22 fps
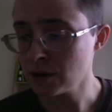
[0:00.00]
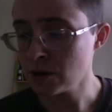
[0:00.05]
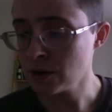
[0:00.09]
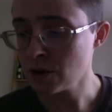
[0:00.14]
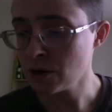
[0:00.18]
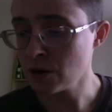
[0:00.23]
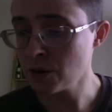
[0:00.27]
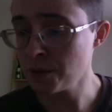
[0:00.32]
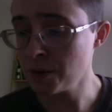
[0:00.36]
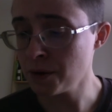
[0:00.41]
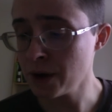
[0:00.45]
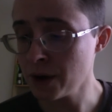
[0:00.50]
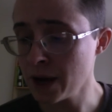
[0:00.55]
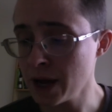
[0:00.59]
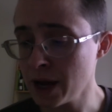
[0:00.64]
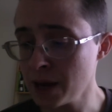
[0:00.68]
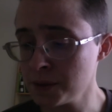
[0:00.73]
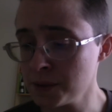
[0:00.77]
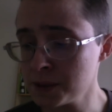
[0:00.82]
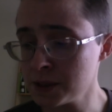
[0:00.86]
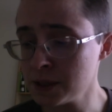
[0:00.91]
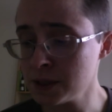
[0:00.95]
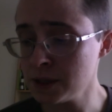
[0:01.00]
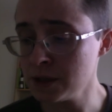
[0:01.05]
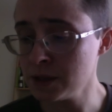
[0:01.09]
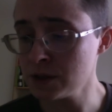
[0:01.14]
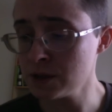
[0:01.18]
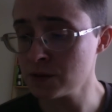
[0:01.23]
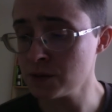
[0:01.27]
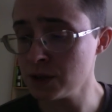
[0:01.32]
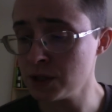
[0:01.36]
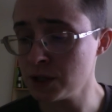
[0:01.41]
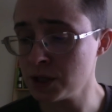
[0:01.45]
or perhaps it
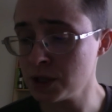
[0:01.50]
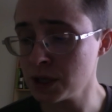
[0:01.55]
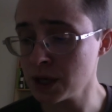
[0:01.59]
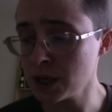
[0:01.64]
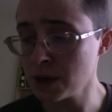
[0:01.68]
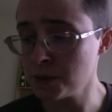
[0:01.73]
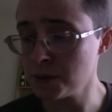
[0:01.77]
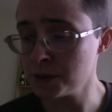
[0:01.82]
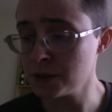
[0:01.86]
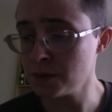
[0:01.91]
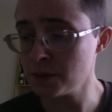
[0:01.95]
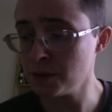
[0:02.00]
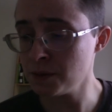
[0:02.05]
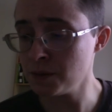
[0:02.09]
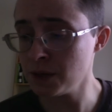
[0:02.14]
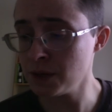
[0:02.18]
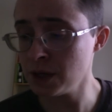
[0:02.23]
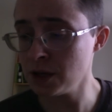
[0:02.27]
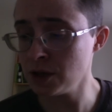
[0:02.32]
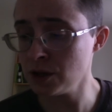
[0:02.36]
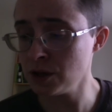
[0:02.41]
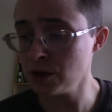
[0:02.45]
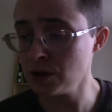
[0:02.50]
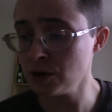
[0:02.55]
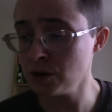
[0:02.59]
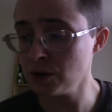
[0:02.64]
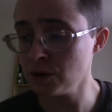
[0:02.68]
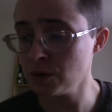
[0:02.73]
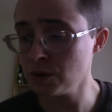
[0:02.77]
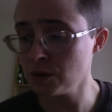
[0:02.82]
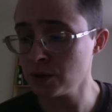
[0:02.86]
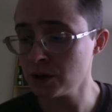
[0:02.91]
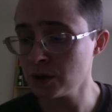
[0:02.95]
is reaching up to meet you
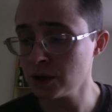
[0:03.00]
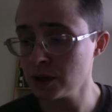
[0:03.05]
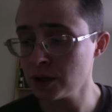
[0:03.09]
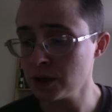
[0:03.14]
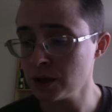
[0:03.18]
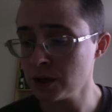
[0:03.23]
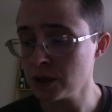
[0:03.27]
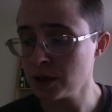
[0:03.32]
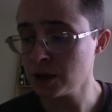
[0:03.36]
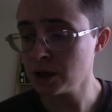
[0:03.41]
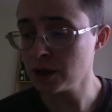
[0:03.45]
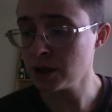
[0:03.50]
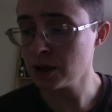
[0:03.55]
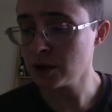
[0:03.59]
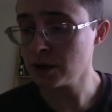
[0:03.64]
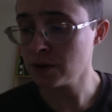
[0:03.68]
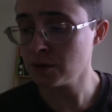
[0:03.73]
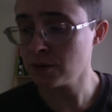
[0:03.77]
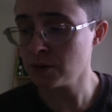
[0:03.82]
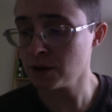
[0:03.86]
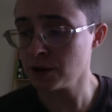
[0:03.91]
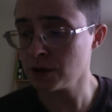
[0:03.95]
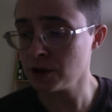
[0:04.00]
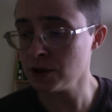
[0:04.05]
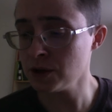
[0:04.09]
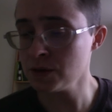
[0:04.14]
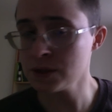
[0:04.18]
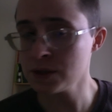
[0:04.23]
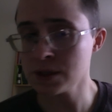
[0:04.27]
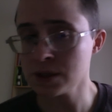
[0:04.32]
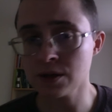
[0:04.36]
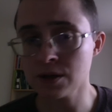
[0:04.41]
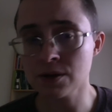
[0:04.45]
where you
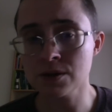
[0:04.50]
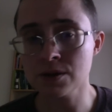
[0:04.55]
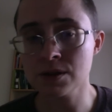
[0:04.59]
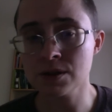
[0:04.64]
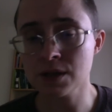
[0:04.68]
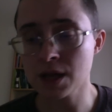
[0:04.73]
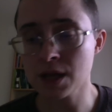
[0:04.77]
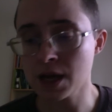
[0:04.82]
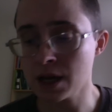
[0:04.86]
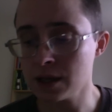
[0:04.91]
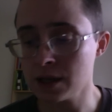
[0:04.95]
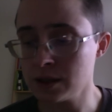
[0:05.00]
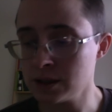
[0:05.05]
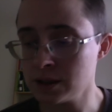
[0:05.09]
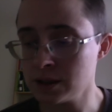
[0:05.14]
sit or stand.